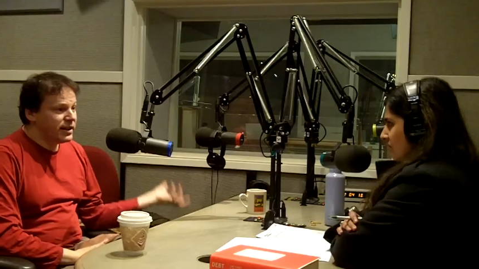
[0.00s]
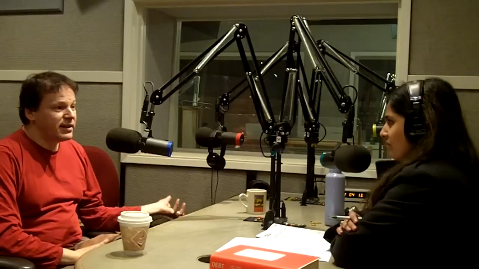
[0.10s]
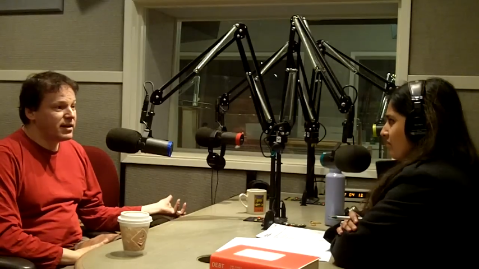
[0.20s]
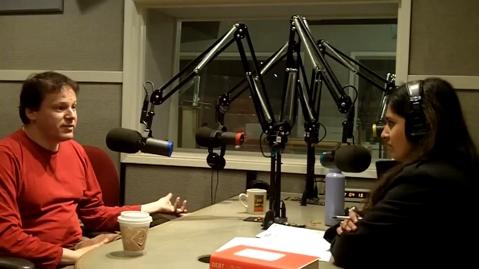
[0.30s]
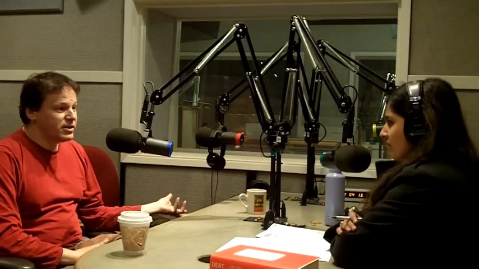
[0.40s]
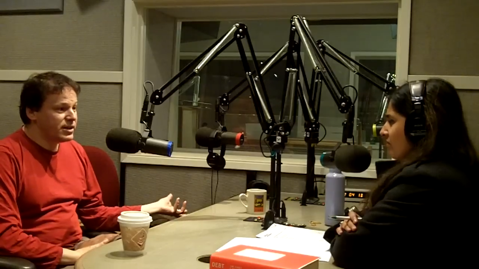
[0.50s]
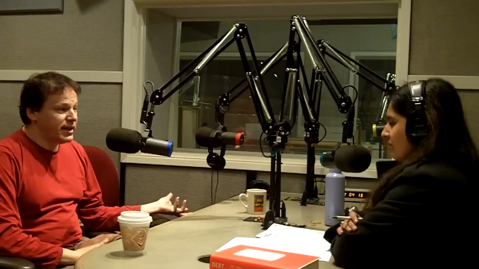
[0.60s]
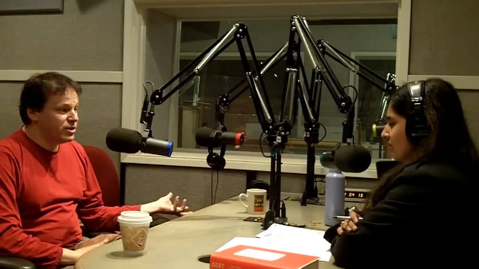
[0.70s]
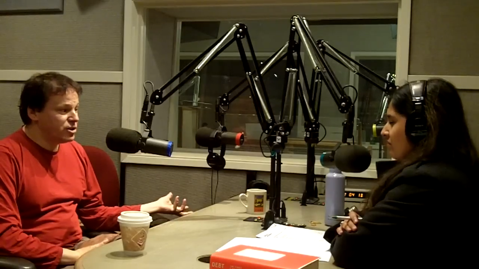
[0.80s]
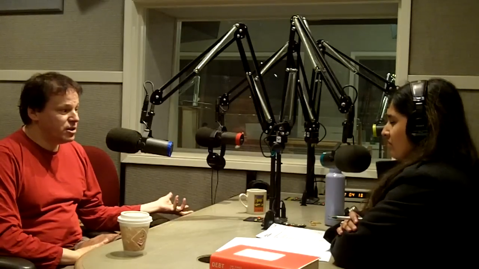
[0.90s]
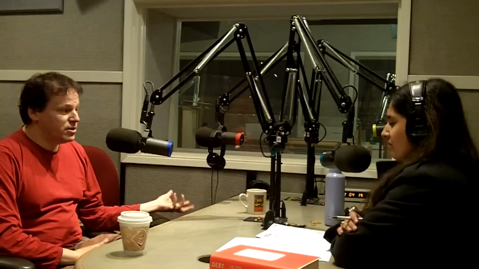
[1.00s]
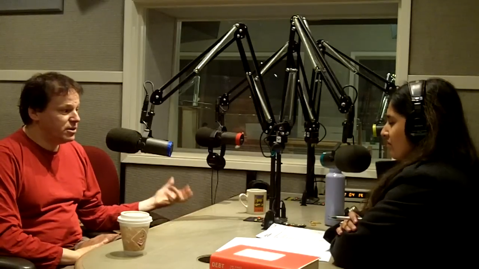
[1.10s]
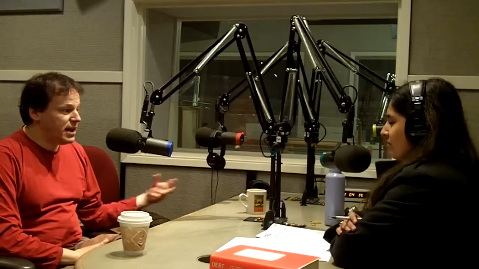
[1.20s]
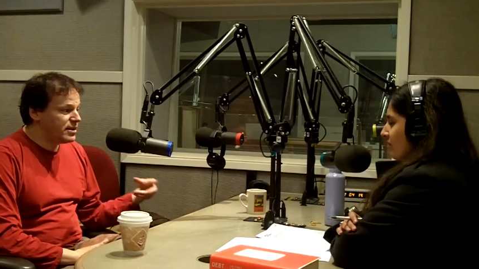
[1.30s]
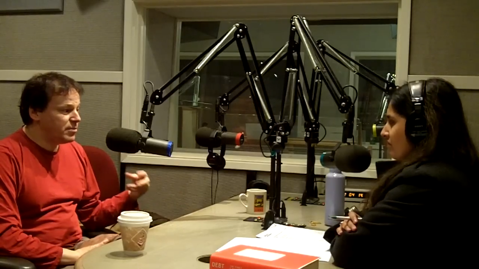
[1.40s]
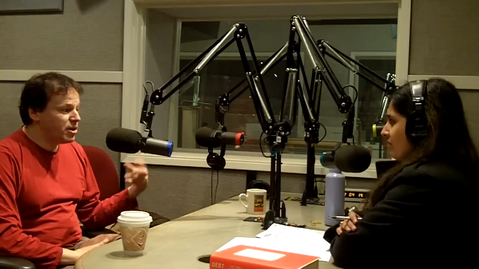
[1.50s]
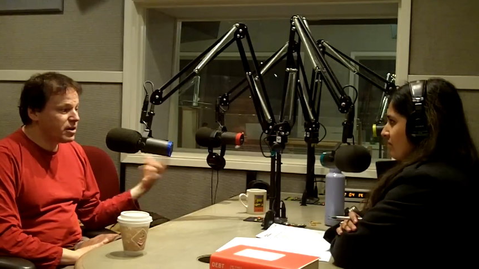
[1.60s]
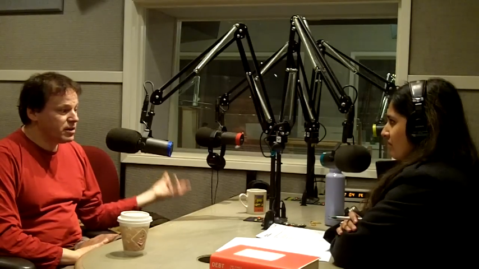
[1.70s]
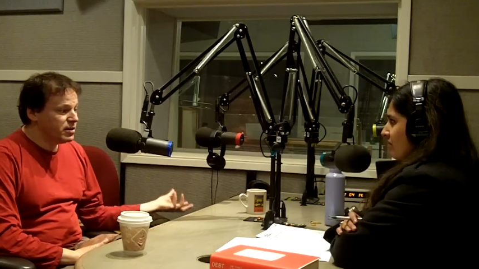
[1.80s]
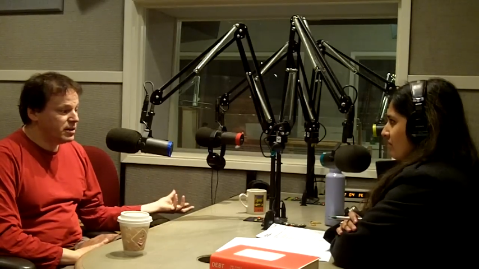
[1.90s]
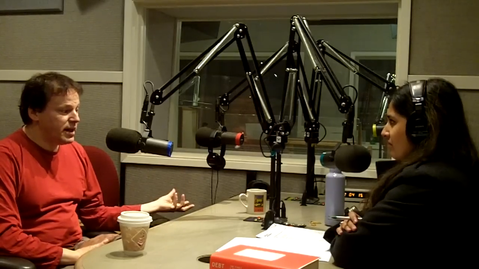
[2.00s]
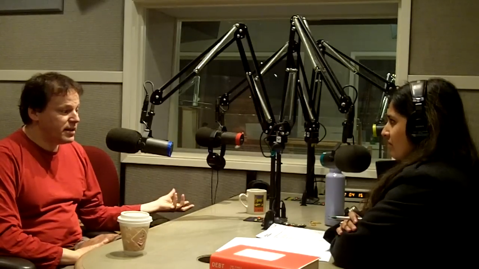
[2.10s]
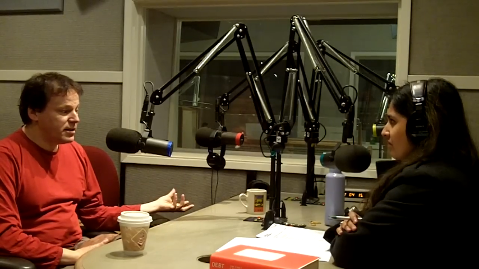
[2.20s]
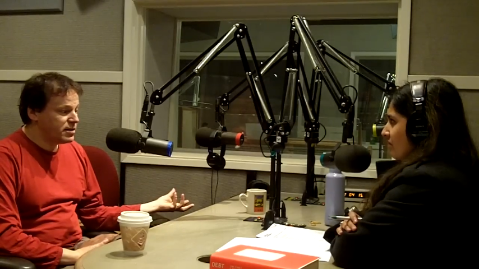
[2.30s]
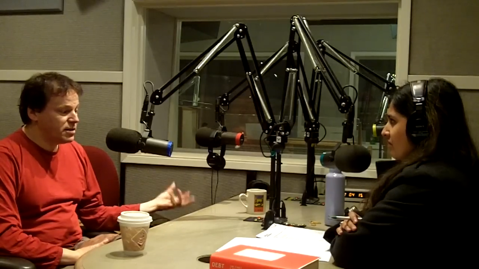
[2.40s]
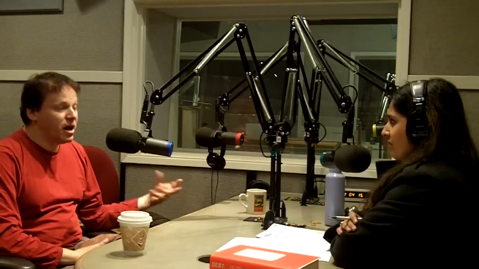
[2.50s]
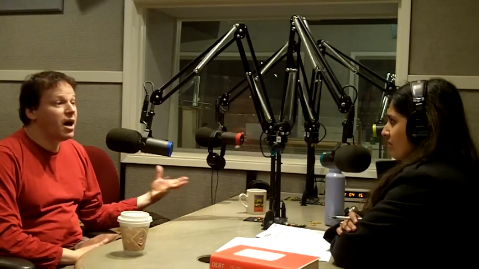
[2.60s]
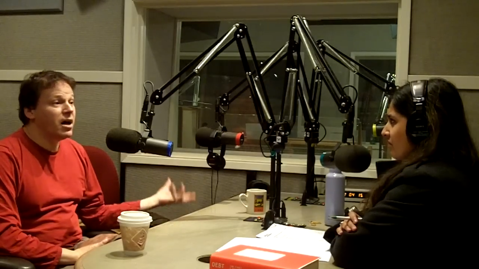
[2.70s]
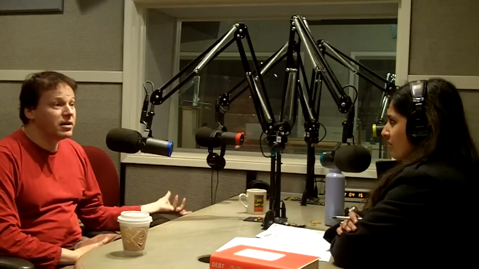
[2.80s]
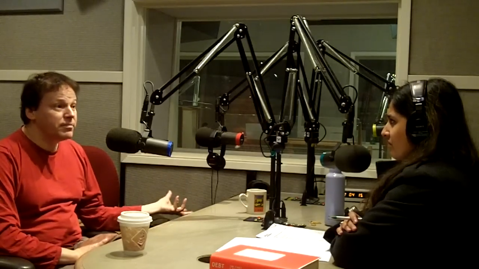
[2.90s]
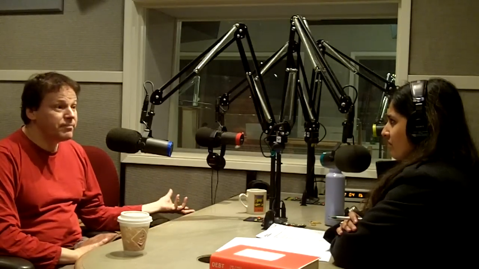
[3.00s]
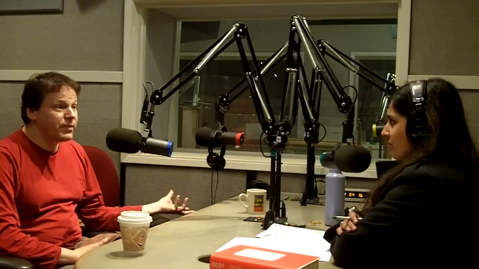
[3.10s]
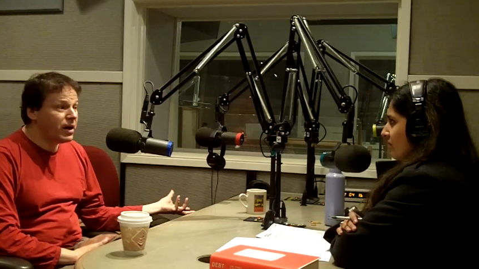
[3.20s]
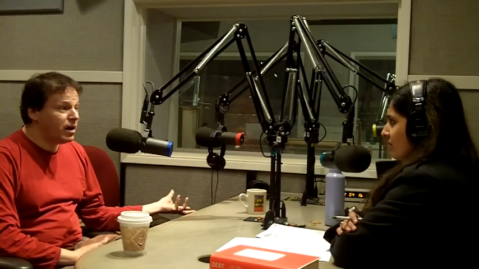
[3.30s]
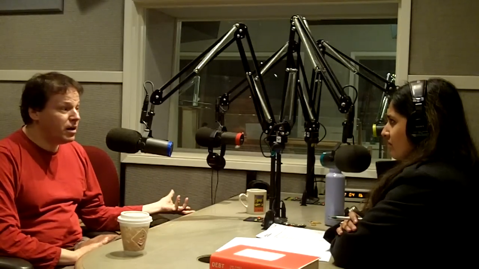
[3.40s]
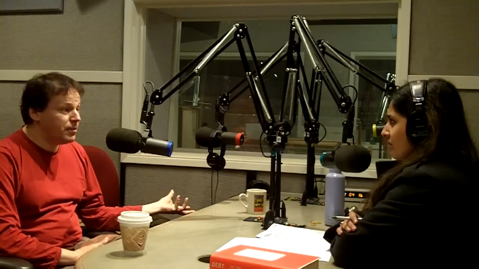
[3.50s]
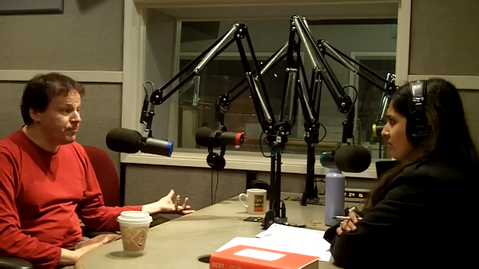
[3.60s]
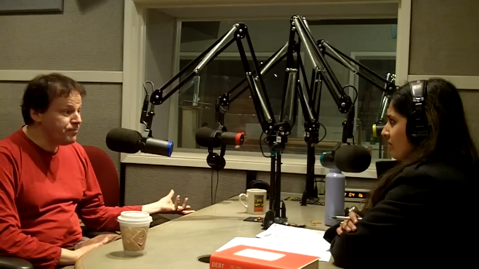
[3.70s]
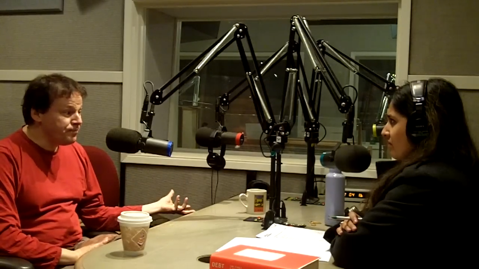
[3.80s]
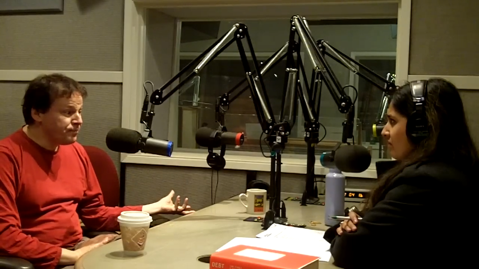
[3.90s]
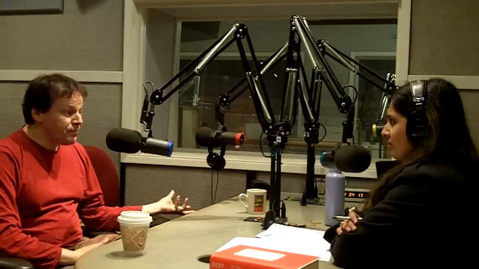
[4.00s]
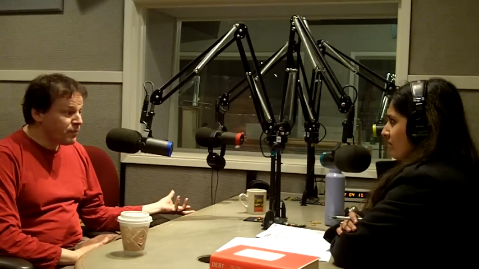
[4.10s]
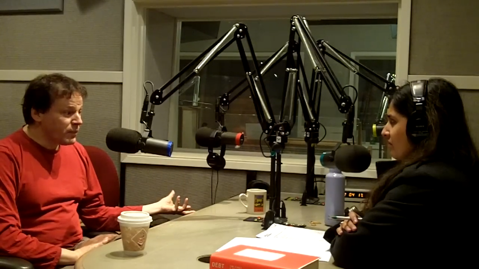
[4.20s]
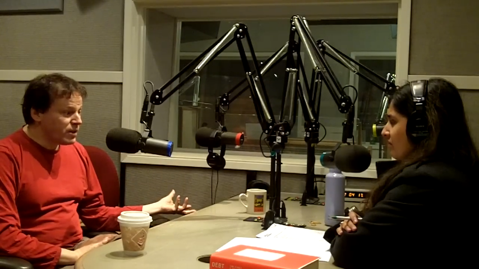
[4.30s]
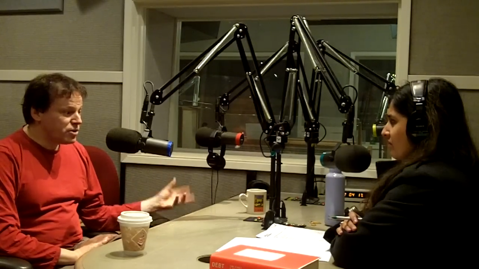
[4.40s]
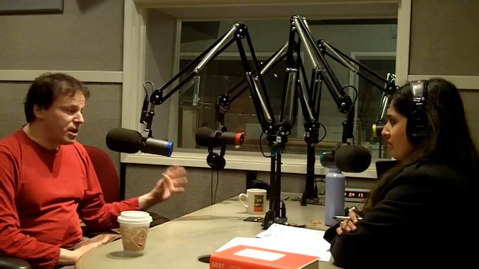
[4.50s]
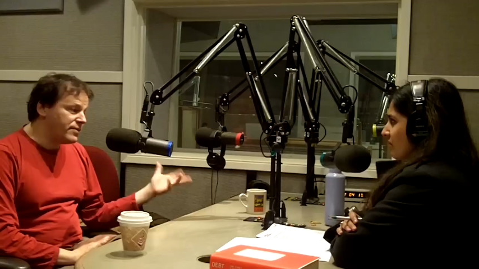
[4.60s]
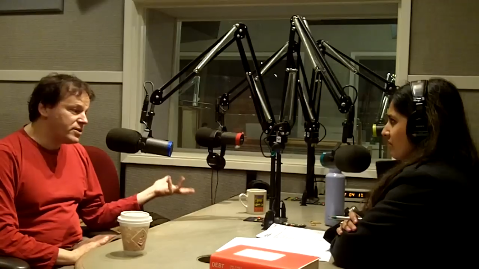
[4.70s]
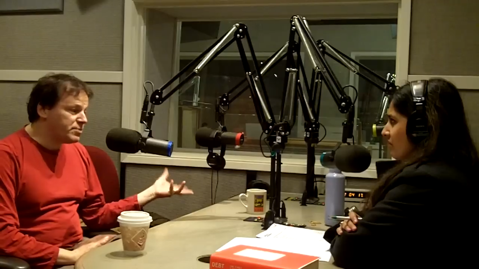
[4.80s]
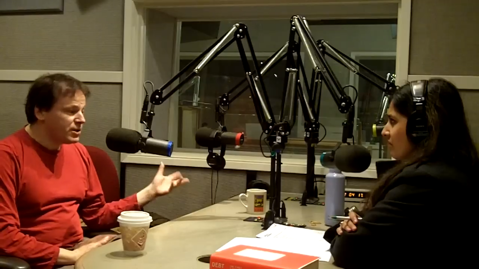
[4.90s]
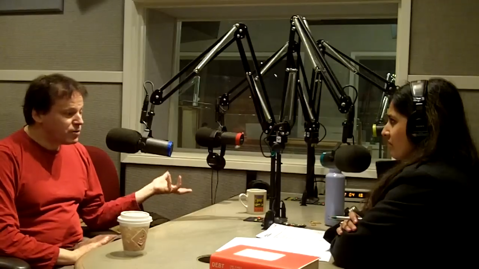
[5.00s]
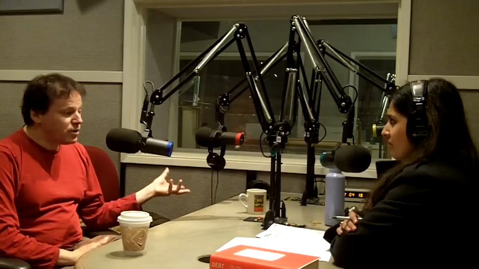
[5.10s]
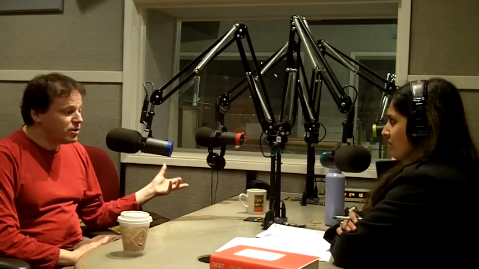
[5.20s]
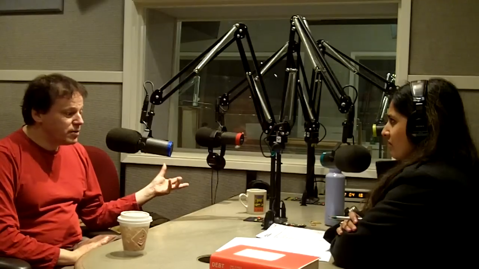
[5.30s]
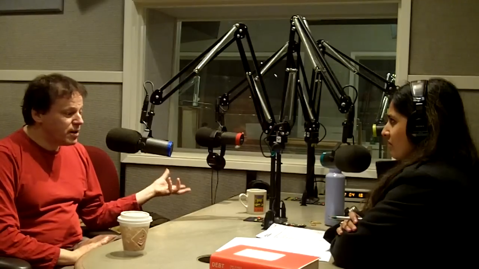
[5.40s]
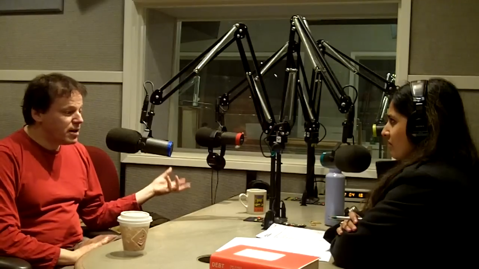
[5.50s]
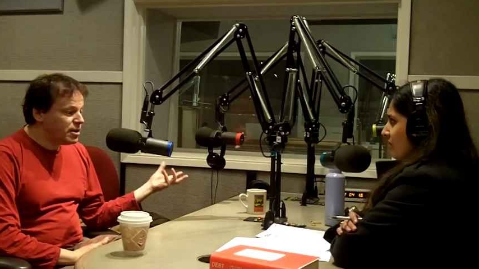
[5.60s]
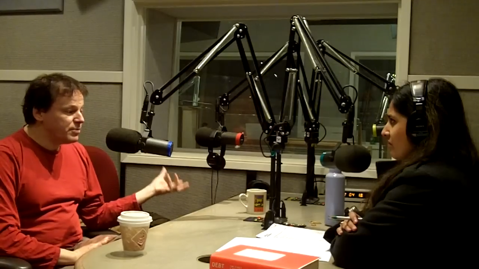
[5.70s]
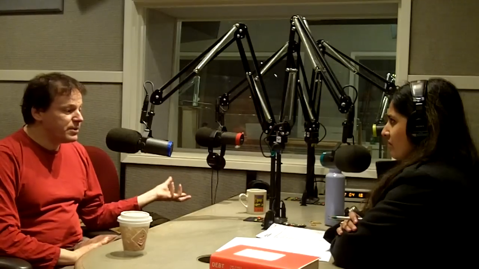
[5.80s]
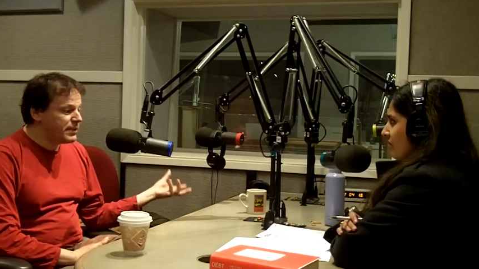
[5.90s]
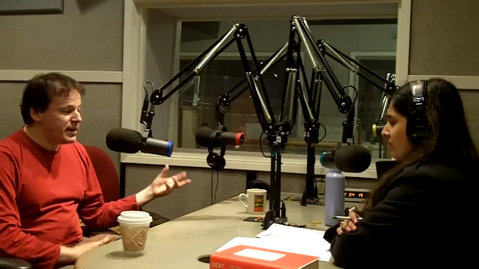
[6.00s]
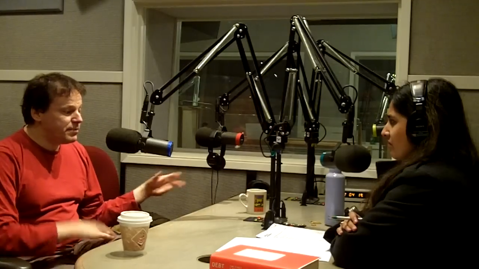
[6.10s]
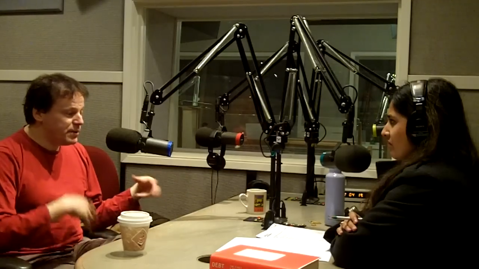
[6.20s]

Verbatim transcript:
Speaker 1: kicked out of East Asia. The Latin American debt is gone. Chavez played a role in helping pay